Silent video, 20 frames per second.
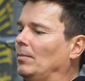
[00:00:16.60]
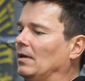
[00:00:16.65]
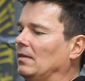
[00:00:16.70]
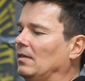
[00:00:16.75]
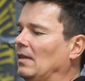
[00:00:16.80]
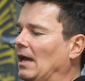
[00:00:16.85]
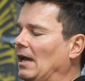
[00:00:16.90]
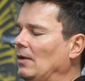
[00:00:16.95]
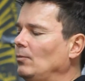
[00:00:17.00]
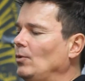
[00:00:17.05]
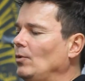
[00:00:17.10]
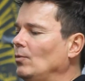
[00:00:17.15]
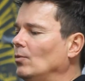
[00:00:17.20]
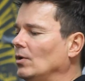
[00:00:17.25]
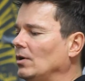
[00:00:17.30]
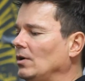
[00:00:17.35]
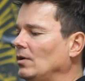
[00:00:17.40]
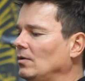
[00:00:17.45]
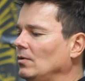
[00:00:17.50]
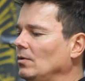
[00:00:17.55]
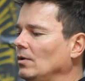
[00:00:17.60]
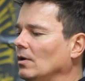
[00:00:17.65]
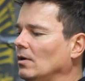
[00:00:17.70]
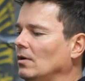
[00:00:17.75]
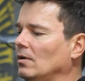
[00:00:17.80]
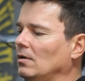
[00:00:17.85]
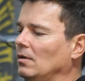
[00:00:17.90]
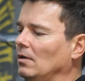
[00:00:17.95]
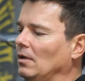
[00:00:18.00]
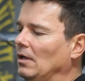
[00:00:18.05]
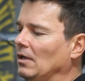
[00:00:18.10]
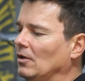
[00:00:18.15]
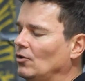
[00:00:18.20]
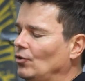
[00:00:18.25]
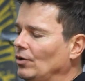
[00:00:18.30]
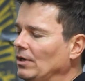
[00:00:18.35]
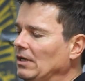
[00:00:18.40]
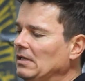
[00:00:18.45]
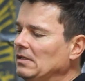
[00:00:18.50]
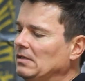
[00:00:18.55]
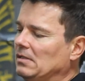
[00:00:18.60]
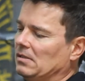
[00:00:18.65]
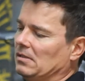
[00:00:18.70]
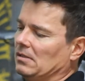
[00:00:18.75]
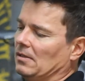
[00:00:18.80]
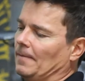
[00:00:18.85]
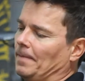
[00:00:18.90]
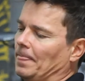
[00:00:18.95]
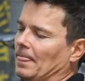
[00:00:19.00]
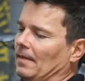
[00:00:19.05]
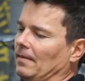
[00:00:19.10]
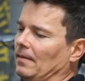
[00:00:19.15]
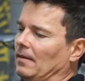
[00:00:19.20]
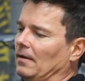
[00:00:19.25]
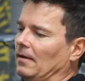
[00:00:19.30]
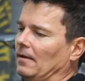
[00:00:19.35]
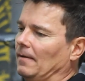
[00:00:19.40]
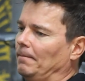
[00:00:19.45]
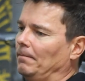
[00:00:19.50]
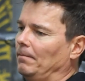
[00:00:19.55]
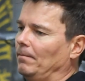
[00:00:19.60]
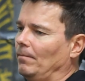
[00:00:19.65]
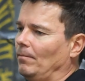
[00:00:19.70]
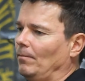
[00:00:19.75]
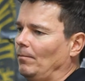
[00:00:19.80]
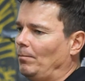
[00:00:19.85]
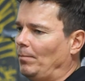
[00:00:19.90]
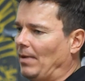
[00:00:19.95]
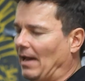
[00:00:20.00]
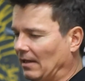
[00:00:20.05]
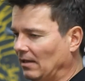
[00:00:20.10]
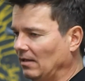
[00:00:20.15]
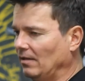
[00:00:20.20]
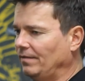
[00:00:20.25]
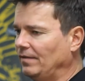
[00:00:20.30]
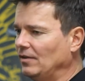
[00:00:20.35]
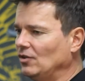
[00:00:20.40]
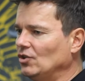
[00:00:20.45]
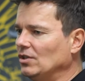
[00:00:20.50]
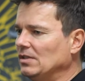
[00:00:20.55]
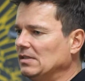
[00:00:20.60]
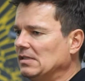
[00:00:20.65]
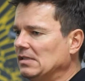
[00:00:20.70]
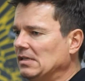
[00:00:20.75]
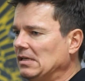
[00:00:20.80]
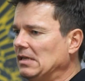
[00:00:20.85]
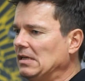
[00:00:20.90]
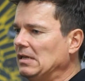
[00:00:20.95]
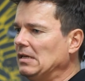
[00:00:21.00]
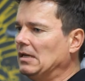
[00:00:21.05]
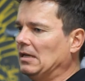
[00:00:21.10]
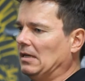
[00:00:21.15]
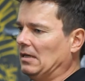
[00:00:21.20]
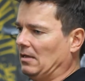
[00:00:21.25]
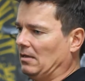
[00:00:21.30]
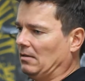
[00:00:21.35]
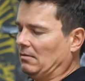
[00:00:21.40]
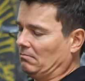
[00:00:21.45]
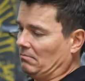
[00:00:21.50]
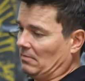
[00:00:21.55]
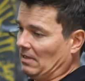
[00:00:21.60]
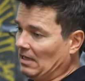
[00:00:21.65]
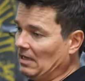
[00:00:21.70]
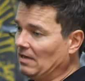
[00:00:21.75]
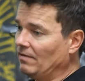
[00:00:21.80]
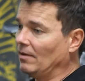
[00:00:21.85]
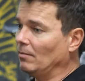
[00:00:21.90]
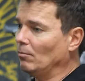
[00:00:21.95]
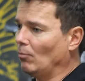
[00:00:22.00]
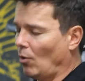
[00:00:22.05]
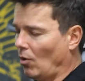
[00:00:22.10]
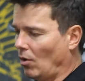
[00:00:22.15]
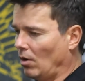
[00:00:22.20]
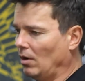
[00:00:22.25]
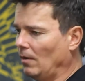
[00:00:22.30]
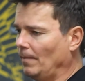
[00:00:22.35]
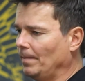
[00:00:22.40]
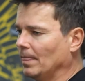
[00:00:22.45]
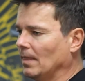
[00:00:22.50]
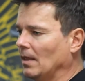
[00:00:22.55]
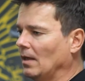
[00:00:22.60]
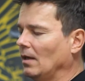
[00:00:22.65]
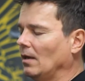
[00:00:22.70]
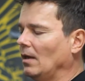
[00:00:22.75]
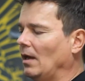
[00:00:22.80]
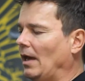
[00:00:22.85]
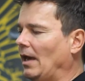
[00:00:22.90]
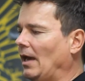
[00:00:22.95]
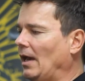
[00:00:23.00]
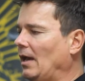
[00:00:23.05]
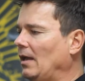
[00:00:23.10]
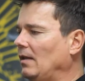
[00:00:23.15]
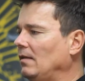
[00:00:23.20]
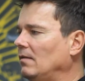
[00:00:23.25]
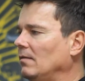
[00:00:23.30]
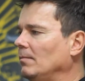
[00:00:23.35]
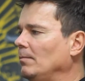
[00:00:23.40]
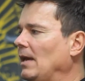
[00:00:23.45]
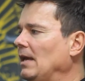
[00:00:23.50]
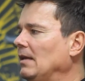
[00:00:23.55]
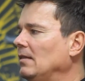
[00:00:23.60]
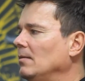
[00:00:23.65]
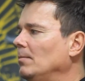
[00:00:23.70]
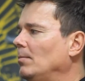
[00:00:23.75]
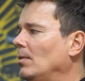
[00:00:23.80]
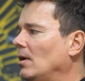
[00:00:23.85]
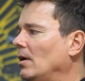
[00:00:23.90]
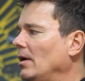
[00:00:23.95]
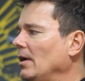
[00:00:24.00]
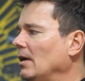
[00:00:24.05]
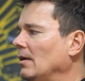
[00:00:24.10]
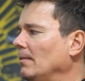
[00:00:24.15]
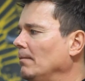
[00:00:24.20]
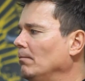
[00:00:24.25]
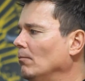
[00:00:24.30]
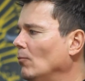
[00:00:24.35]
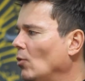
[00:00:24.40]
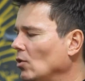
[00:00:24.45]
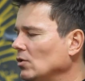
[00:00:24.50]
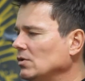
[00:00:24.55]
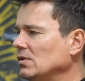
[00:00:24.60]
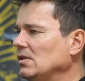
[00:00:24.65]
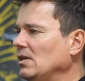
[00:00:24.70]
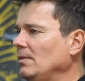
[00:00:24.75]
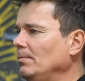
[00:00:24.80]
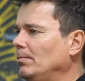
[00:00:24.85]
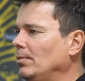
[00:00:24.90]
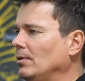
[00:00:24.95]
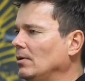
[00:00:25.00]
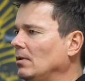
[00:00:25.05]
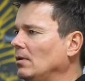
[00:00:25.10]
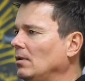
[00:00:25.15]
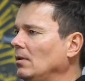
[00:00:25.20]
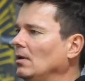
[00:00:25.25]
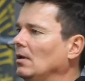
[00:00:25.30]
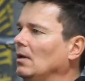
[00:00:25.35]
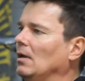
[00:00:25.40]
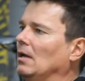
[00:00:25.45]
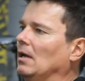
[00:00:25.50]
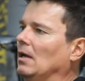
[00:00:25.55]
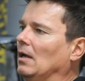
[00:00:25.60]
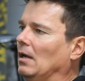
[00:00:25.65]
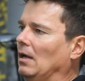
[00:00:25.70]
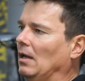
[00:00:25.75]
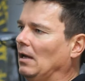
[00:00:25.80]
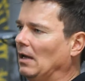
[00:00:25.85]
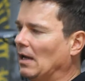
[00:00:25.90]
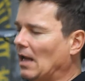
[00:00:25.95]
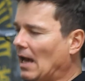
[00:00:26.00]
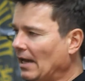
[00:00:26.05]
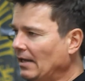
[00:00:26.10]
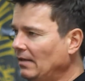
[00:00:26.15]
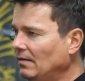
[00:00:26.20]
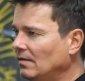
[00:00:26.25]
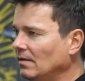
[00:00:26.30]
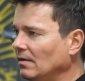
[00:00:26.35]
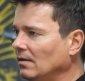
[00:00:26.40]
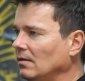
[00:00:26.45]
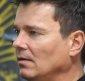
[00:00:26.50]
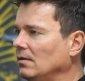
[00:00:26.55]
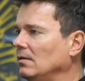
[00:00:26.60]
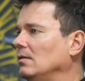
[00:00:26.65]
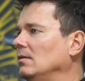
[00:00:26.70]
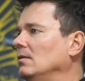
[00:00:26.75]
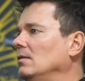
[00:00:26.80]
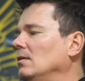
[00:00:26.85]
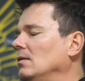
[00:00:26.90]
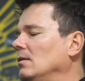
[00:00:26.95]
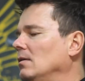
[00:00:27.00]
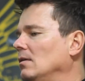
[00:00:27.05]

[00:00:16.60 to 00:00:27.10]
but then we wanted to increase the pedal efficiency even more and make the bike more simple, lighter,